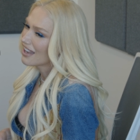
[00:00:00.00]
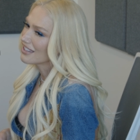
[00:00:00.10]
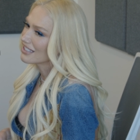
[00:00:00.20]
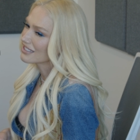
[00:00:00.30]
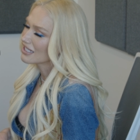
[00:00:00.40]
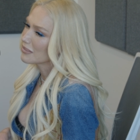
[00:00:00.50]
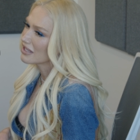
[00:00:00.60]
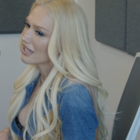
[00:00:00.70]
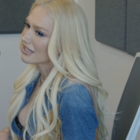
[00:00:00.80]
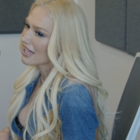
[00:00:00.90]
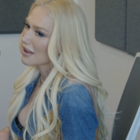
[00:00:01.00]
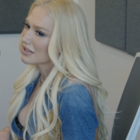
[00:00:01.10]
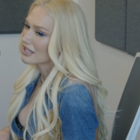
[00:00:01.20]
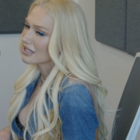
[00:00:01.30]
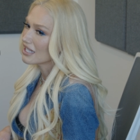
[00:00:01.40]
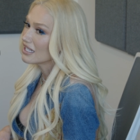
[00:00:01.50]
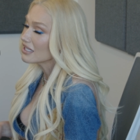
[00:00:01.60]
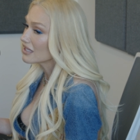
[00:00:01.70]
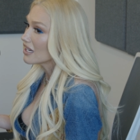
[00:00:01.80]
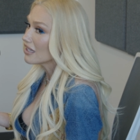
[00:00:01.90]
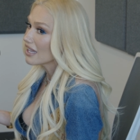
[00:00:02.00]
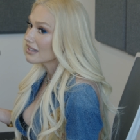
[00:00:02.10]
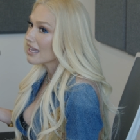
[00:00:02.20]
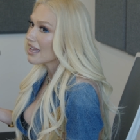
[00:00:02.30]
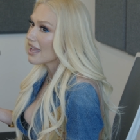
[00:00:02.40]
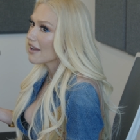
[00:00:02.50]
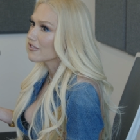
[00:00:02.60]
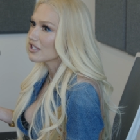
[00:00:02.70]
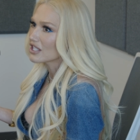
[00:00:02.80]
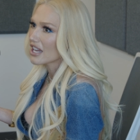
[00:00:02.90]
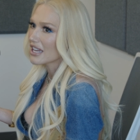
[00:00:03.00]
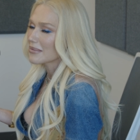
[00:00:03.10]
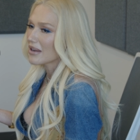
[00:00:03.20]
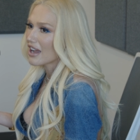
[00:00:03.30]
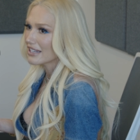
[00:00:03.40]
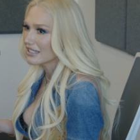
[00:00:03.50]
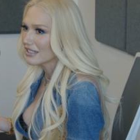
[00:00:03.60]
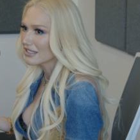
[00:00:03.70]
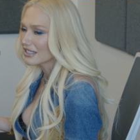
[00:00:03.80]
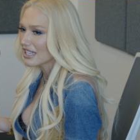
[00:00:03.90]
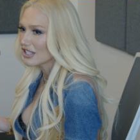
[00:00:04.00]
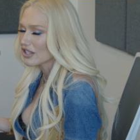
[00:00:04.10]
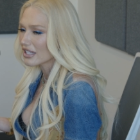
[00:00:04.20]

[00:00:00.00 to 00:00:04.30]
I think it's going to be like that because it is kind of like that every time I get on stage.